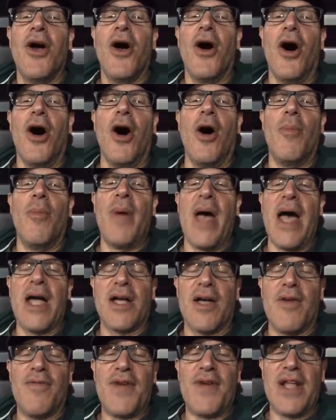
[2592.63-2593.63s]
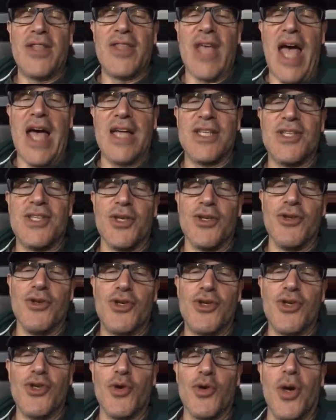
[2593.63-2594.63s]
Oh, Becca, fantastic. You
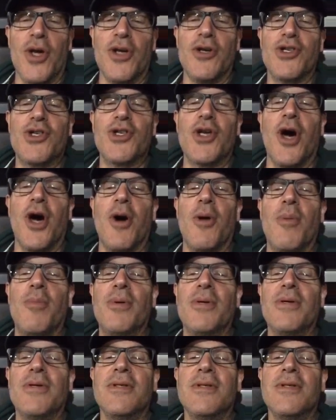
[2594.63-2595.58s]
should join her scope.